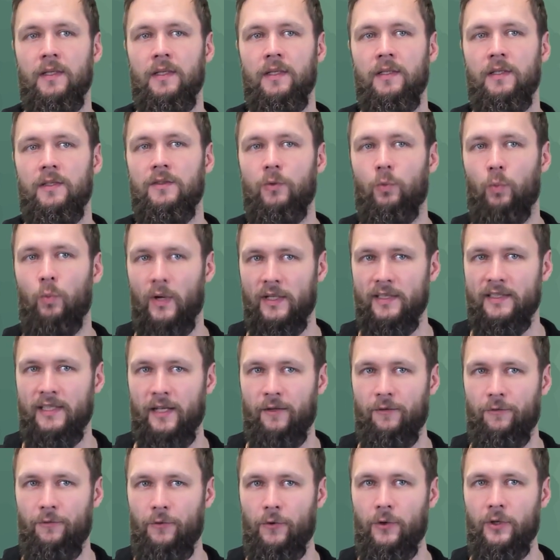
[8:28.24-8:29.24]
So one
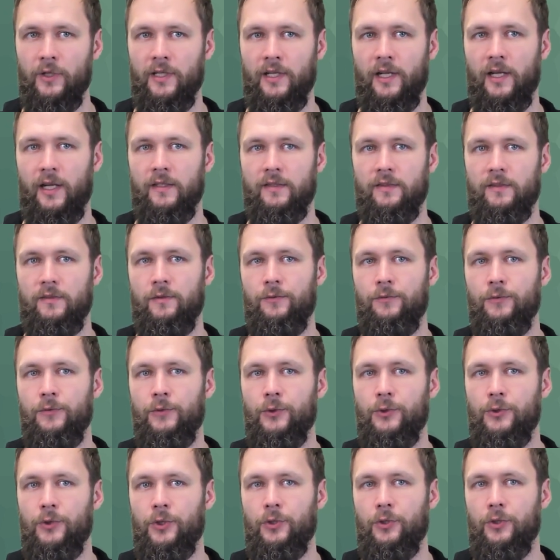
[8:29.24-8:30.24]
can forecast
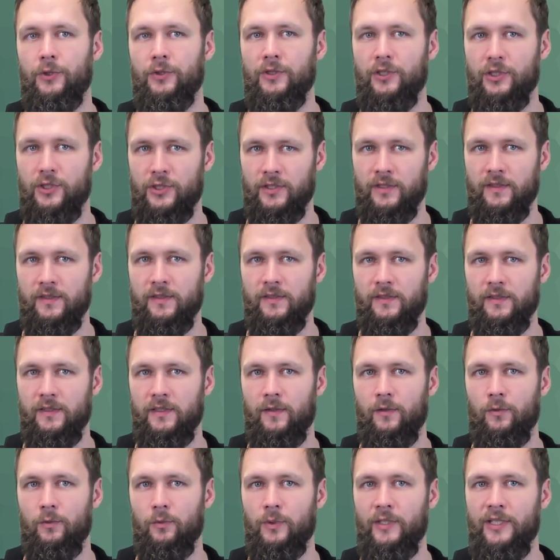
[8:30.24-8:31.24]
future conditions
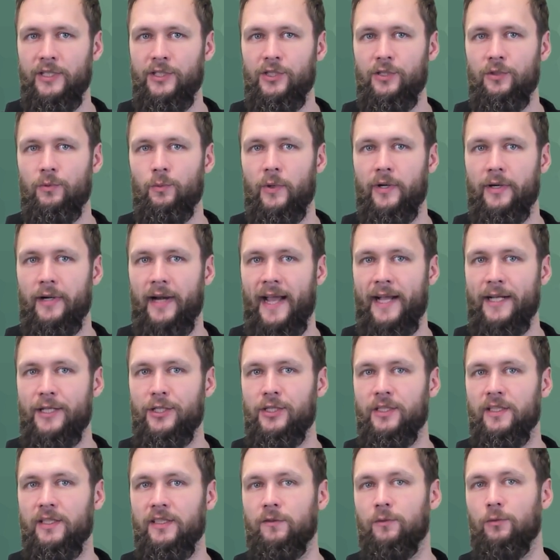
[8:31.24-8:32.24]
in the region where
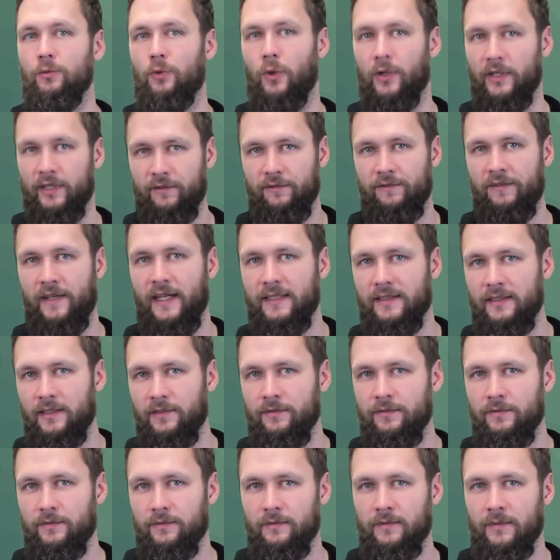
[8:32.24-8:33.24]
action is not
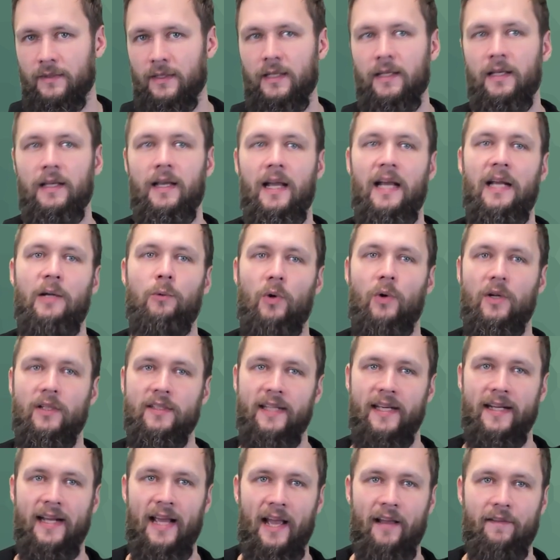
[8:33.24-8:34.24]
effective, and one
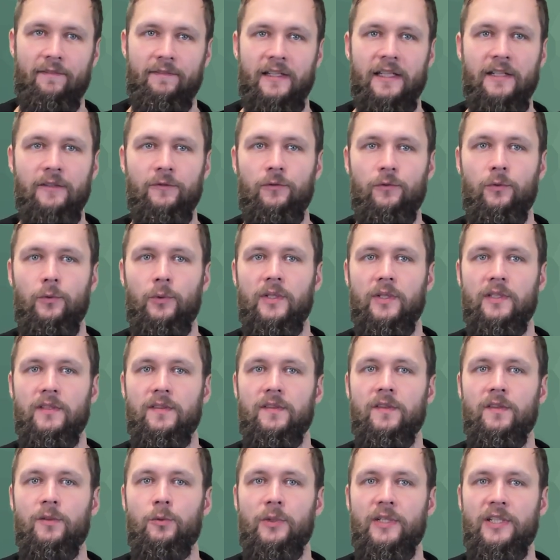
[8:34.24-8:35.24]
can have influence
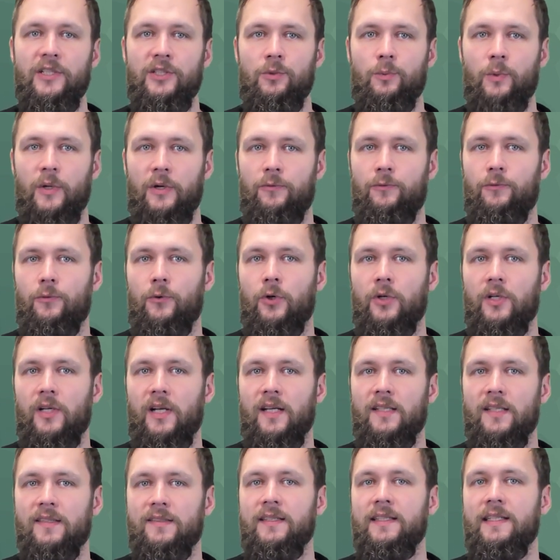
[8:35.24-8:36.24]
in the region where
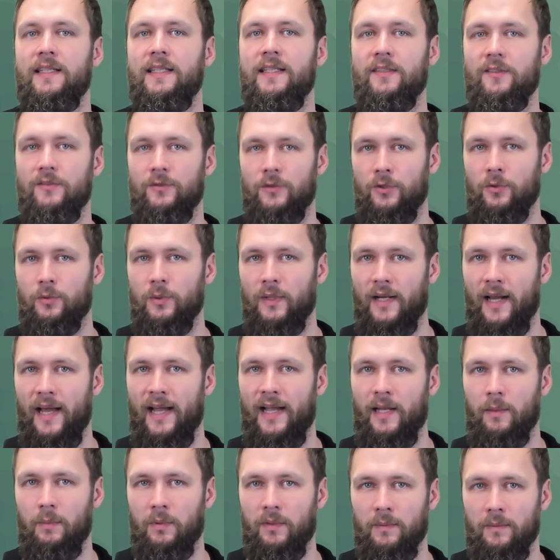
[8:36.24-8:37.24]
forecasting is not
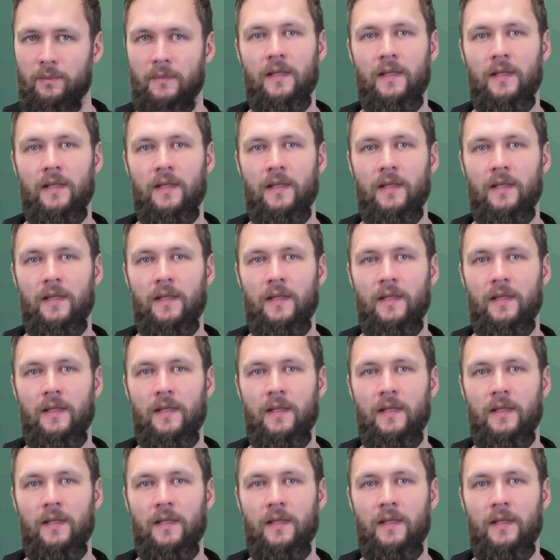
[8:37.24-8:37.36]
reliable.